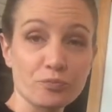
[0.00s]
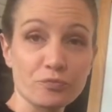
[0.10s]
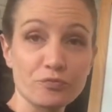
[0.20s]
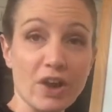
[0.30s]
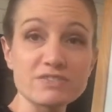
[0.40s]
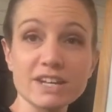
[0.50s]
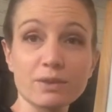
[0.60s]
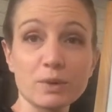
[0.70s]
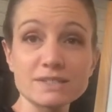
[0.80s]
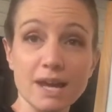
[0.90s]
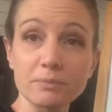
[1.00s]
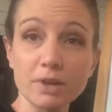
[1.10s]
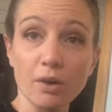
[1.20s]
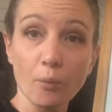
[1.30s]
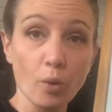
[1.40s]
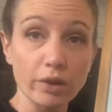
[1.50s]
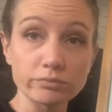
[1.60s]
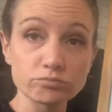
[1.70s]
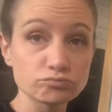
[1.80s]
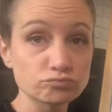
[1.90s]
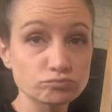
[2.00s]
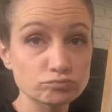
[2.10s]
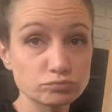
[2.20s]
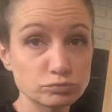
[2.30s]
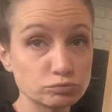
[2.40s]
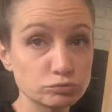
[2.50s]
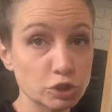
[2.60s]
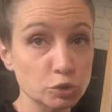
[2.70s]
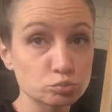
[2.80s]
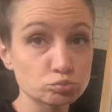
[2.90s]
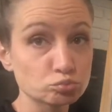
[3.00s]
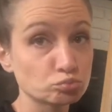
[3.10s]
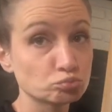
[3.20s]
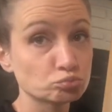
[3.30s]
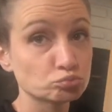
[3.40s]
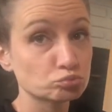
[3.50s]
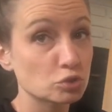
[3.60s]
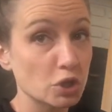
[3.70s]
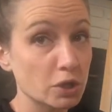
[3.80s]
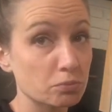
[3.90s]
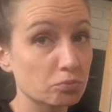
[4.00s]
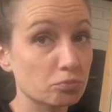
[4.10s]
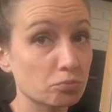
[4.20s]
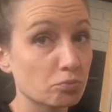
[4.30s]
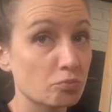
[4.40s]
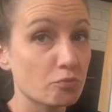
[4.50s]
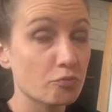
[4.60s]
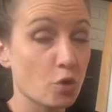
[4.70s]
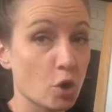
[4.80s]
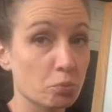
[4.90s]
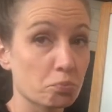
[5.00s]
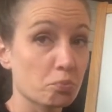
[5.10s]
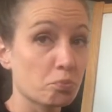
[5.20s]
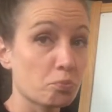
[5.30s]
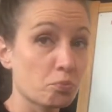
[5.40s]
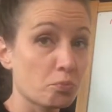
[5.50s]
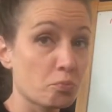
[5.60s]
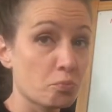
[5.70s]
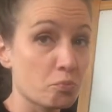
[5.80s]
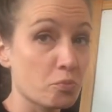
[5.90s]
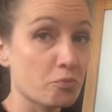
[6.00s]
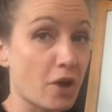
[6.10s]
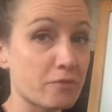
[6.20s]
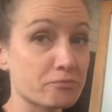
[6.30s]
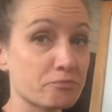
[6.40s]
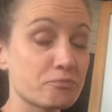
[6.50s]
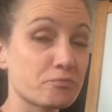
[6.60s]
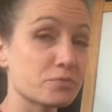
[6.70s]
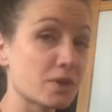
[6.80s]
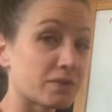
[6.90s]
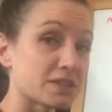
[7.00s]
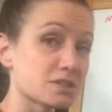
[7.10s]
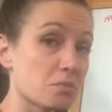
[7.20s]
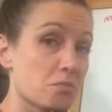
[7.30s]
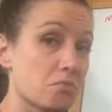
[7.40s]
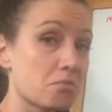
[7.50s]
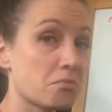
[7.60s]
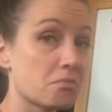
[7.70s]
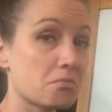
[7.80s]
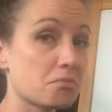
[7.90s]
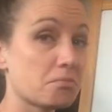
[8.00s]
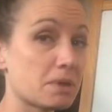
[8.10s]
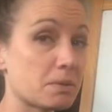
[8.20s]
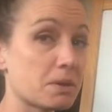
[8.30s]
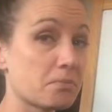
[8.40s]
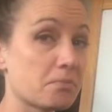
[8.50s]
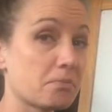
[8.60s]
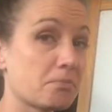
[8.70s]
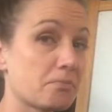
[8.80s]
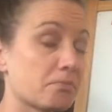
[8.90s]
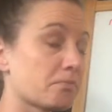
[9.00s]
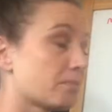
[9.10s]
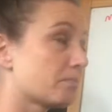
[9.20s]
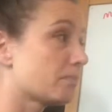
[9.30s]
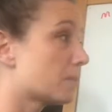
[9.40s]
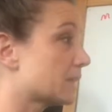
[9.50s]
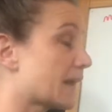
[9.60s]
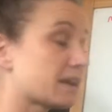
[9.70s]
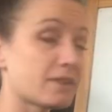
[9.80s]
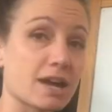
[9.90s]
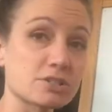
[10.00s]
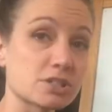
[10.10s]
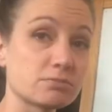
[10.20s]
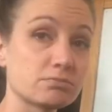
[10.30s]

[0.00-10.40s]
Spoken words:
5-second wait time. Go. 1, 2, 3, 4, 5. You have an answer? Maybe? A plan of action?